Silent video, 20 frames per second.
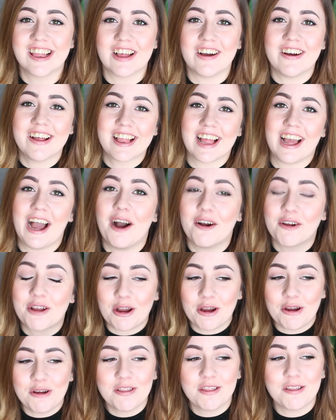So I was like, I'll
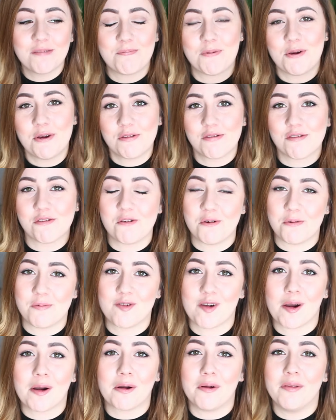go to Boots or
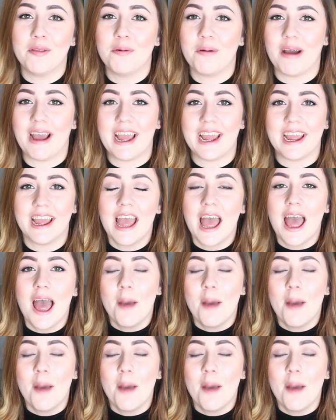Superdrug on the way,